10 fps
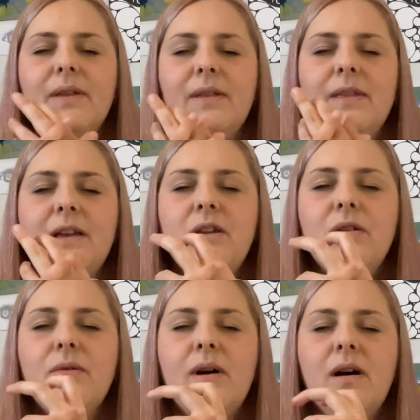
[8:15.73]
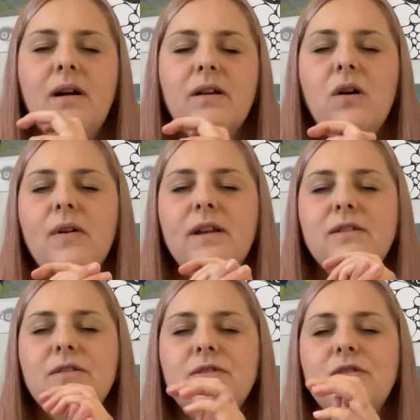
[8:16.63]
that you are going
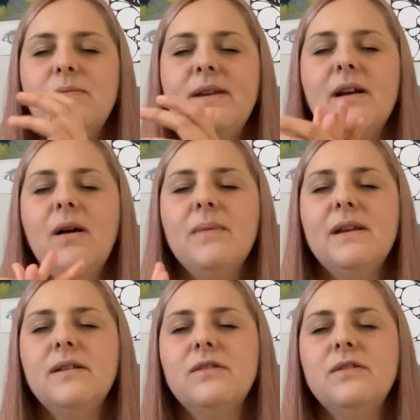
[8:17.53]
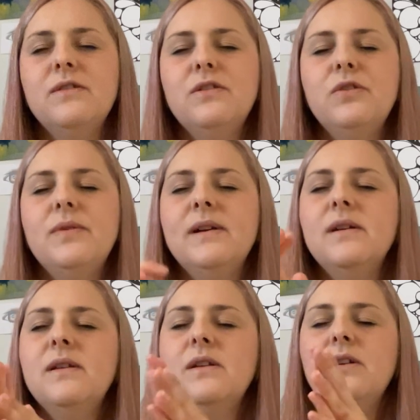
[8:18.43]
to be coming to it
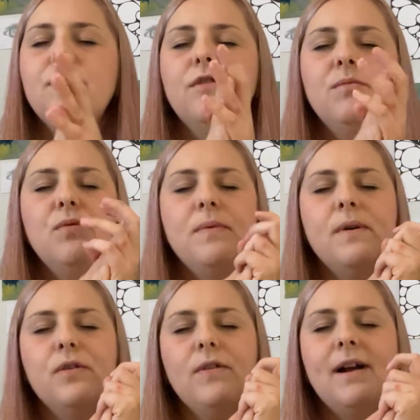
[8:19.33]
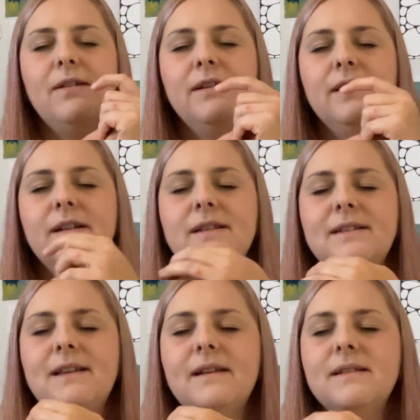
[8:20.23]
from a more grounded and
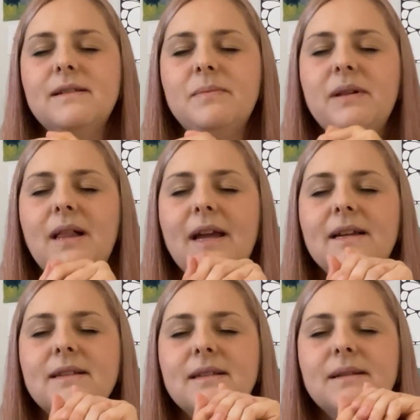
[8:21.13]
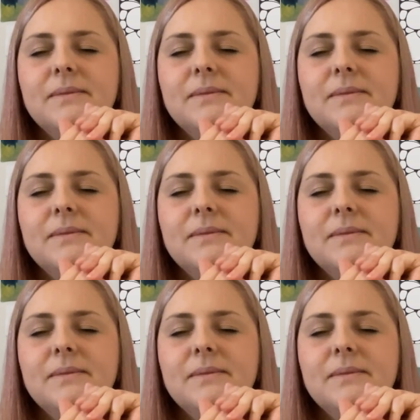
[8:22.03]
centered place.